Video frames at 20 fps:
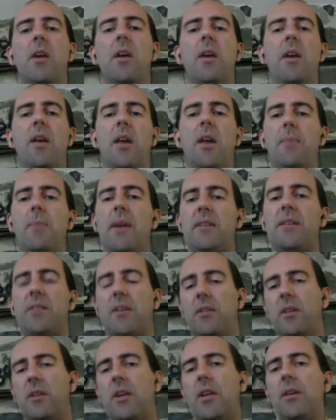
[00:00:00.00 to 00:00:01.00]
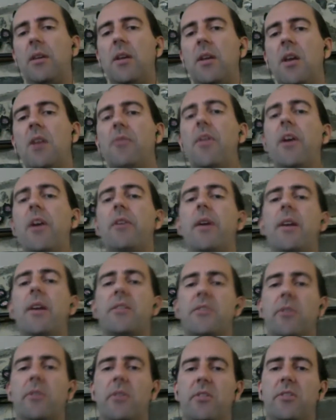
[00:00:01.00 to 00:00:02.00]
and basically their
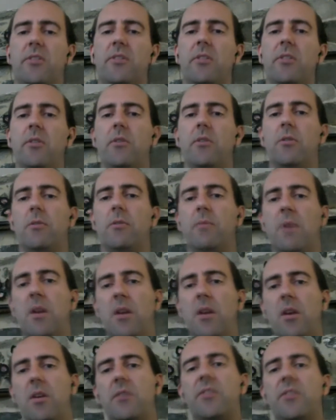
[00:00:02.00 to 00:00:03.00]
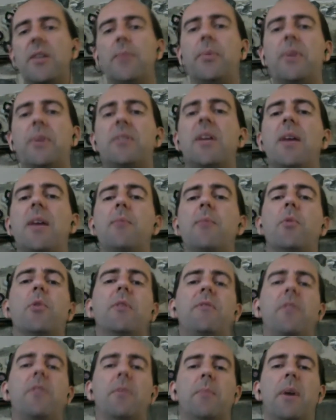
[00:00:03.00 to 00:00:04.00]
answer is to simply take more
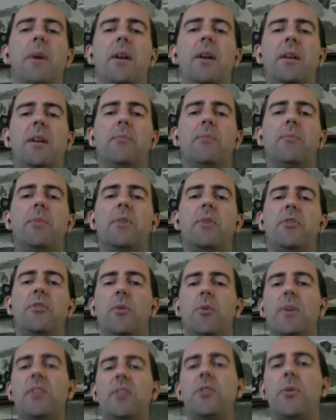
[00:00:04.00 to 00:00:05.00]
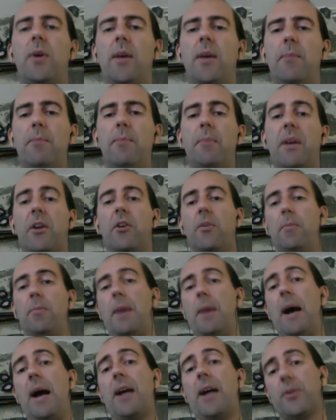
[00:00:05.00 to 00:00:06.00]
of your money and put you into a bigger
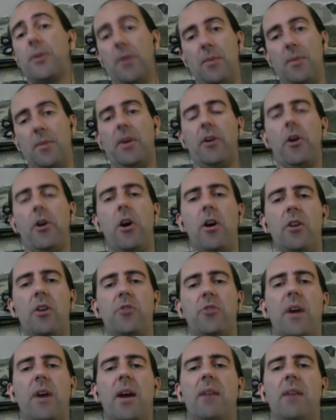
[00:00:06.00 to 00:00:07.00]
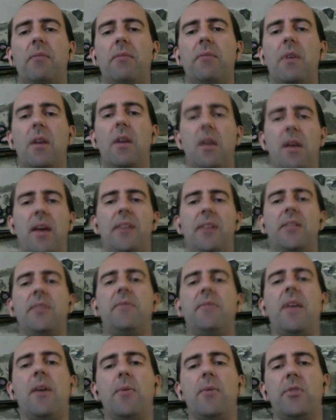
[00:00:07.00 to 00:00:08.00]
box with a bigger hard drive, as if
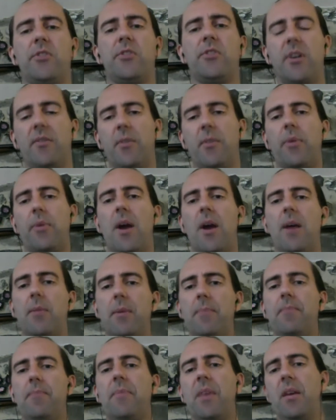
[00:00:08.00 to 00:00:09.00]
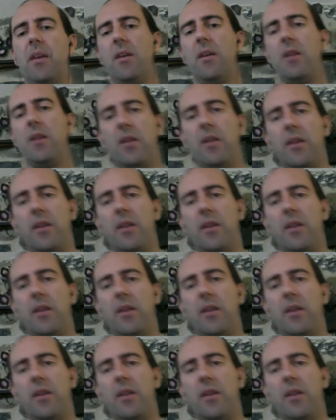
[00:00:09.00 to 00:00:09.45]
that would solve the problem. And